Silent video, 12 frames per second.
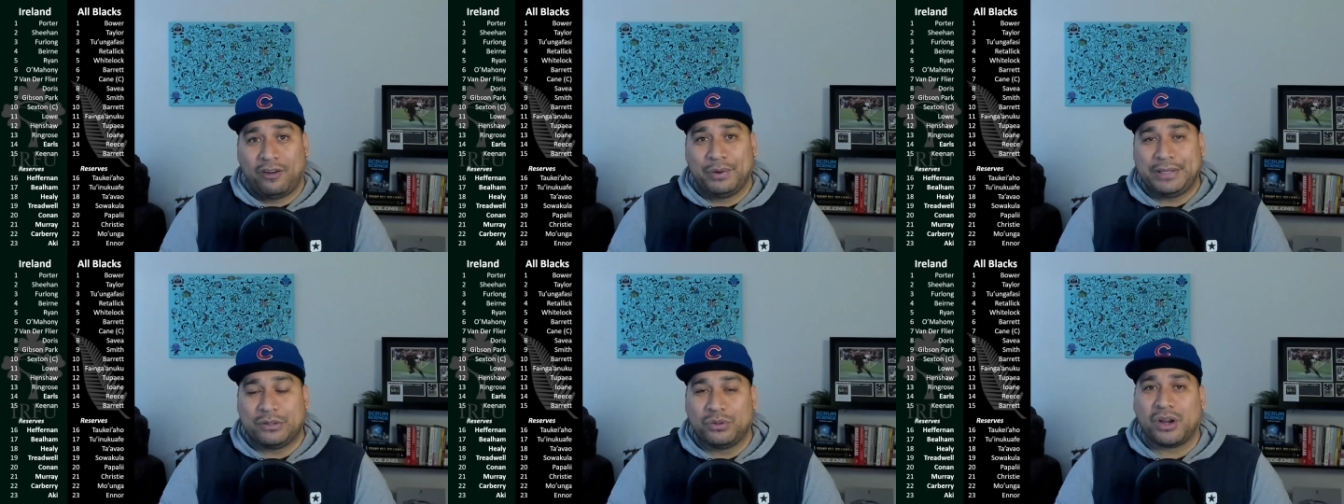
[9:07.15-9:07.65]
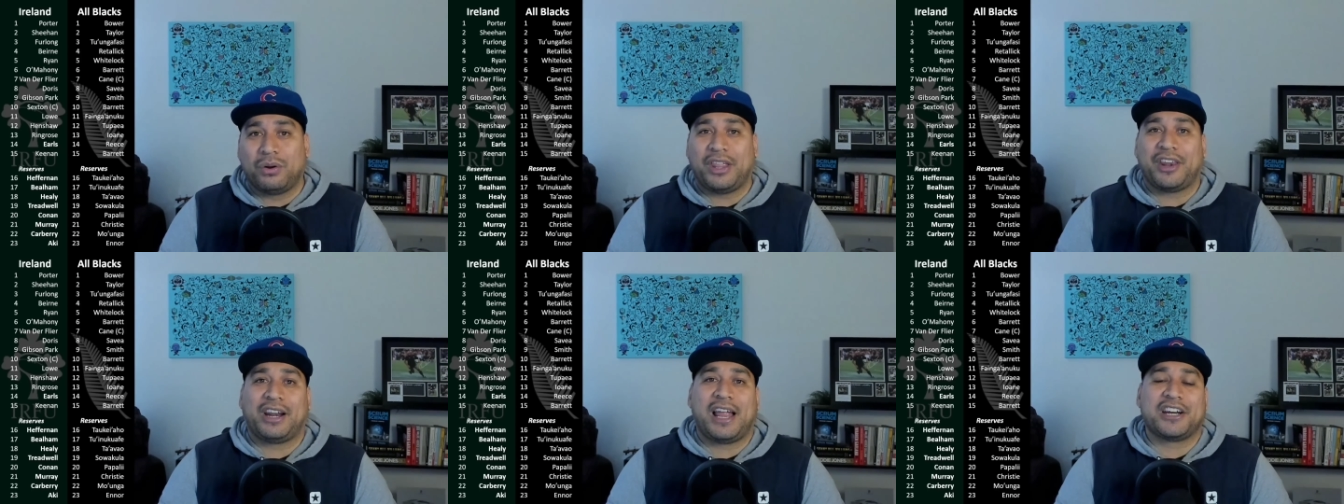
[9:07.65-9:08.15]
We do know that
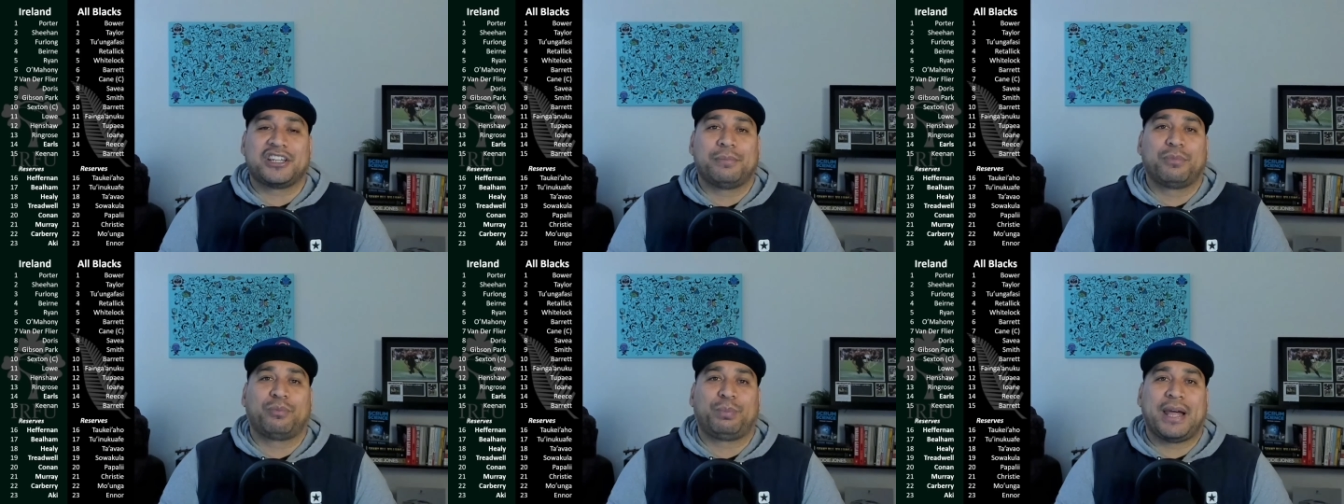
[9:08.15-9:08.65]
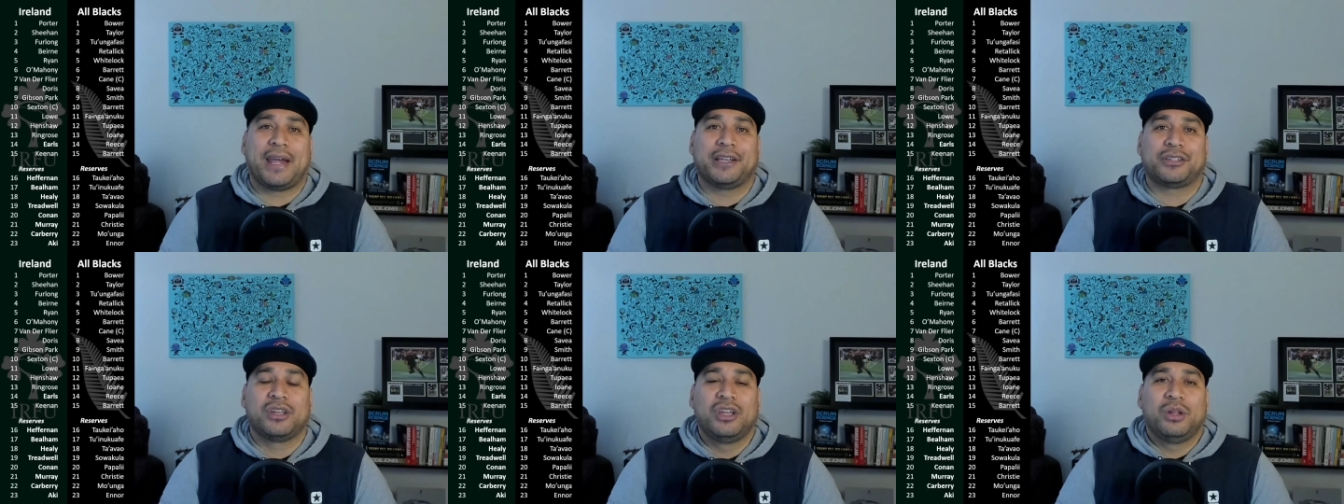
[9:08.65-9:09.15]
a large number of players
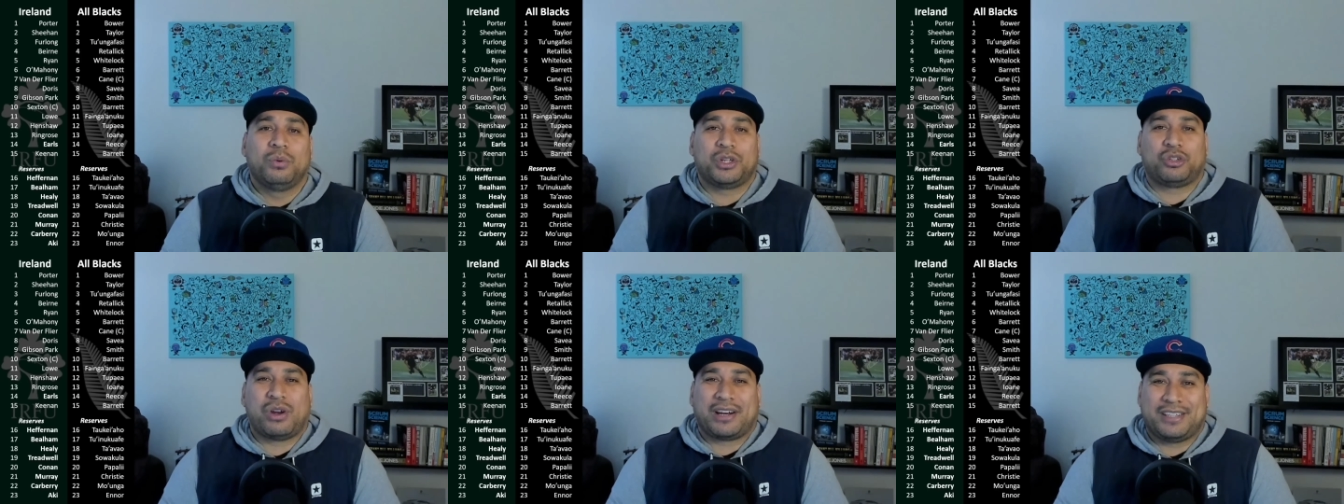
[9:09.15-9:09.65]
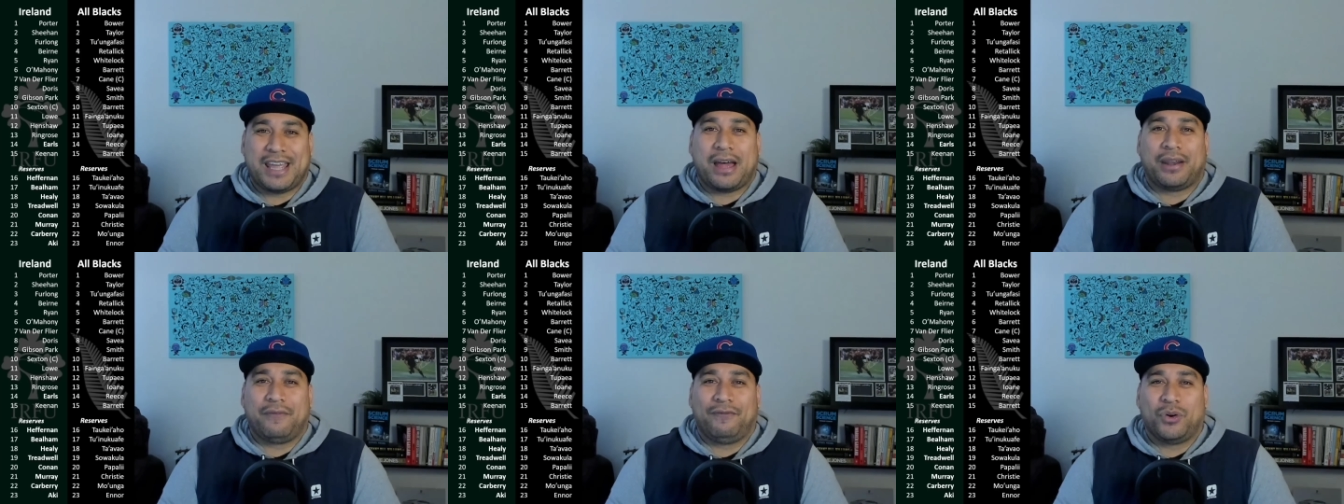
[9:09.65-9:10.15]
were struck down,
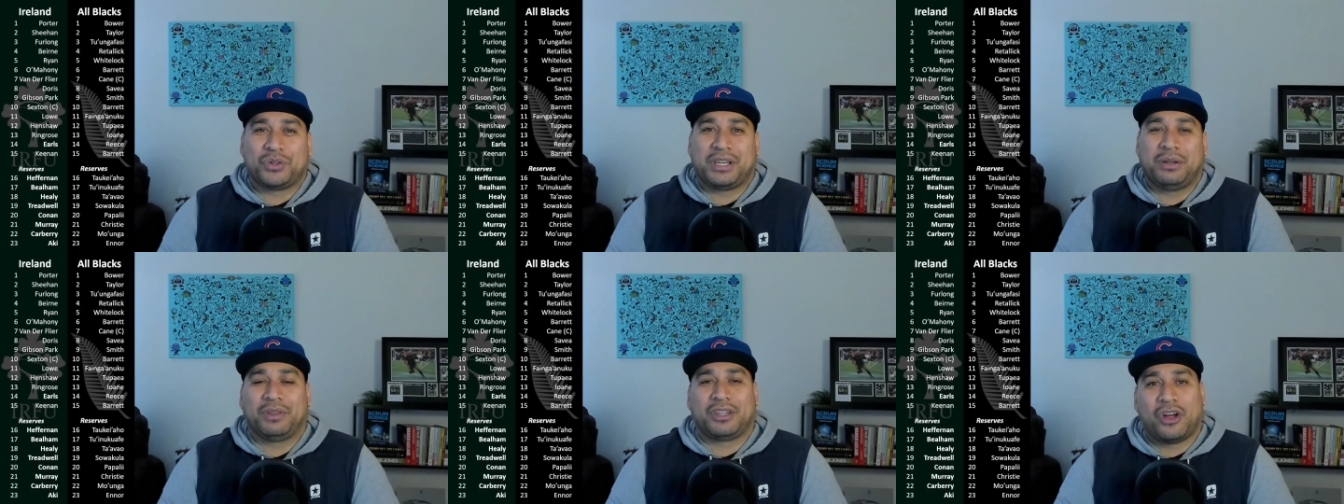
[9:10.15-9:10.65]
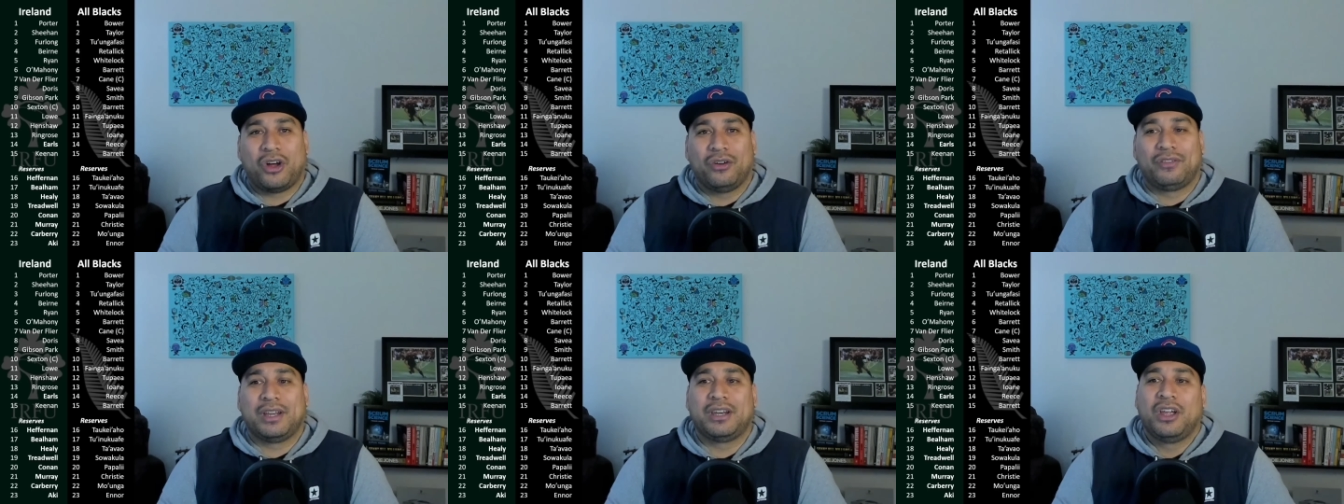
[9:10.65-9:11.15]
unfortunately, with
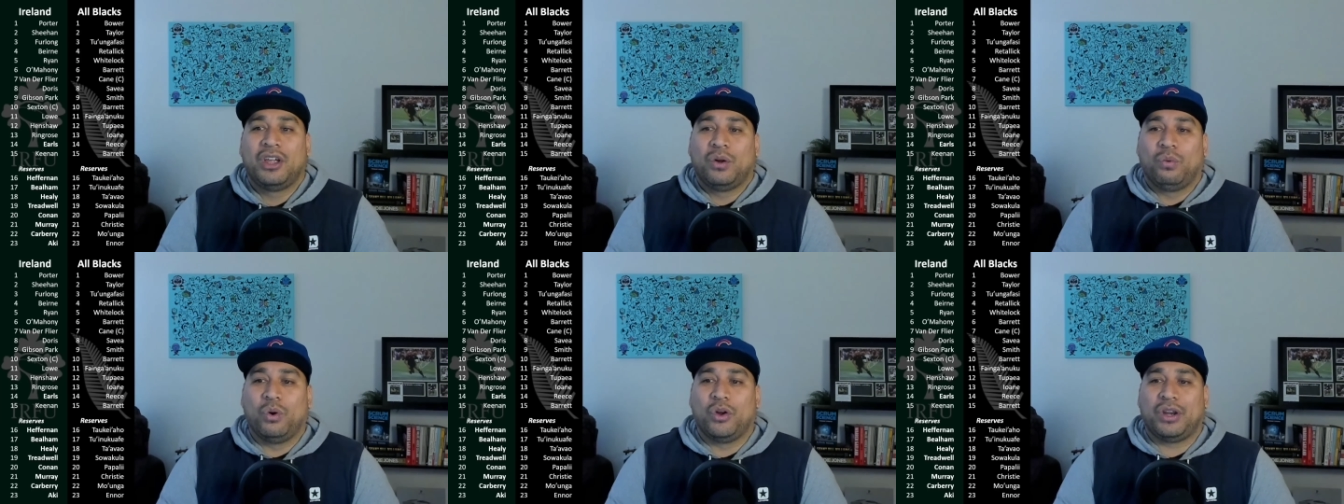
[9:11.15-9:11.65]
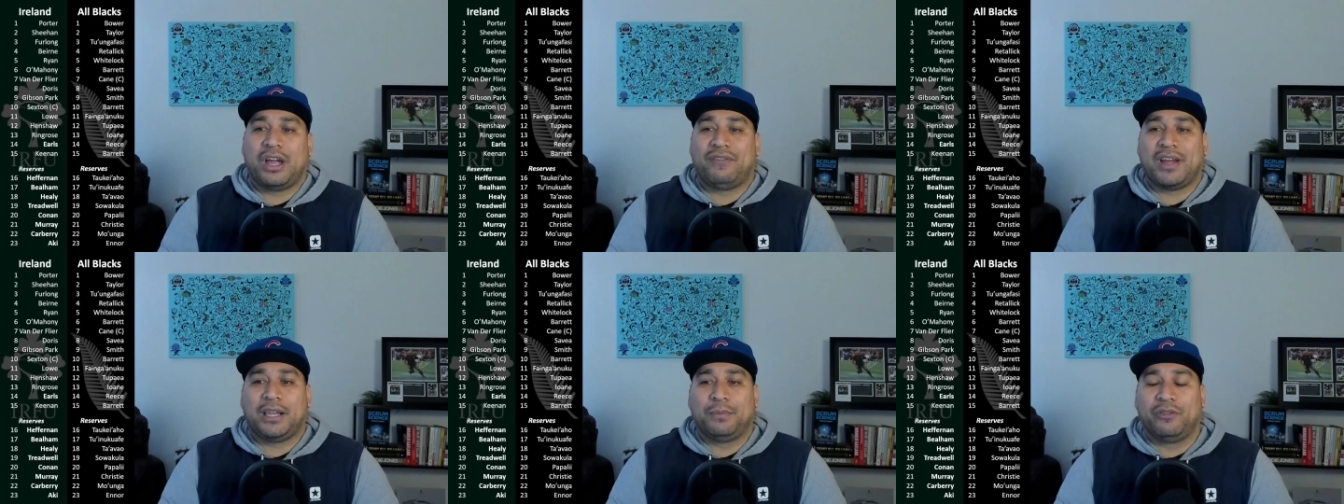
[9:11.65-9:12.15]
COVID, weren't
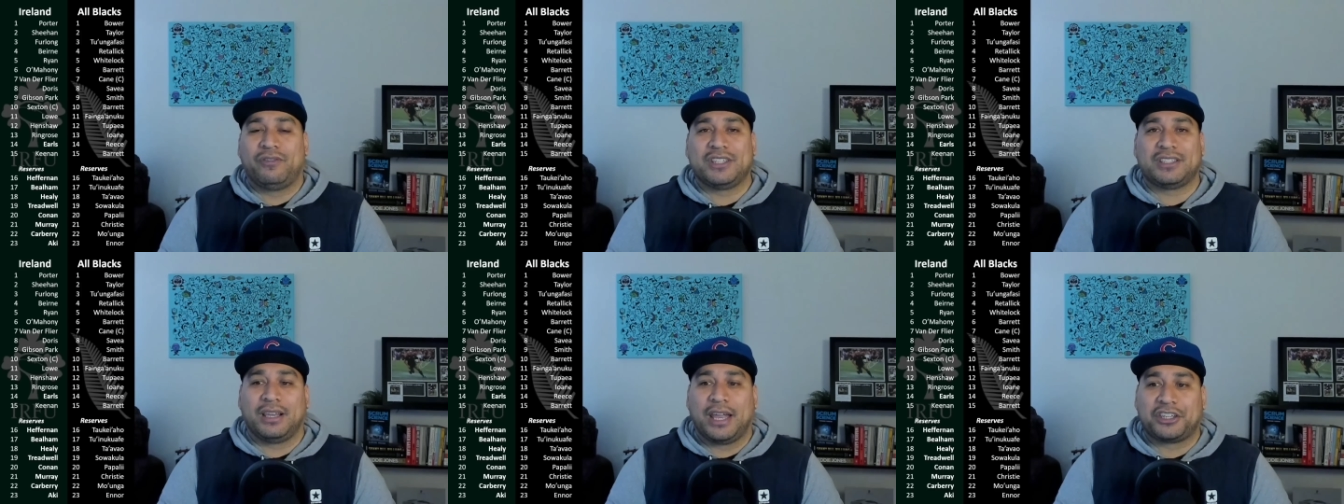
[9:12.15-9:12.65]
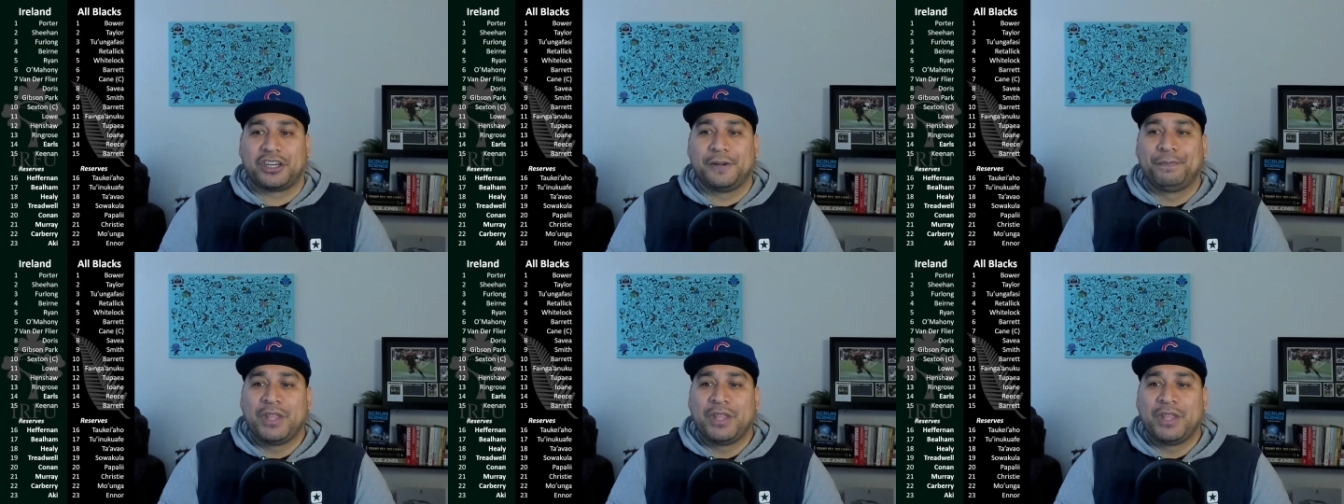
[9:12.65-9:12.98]
available for selection.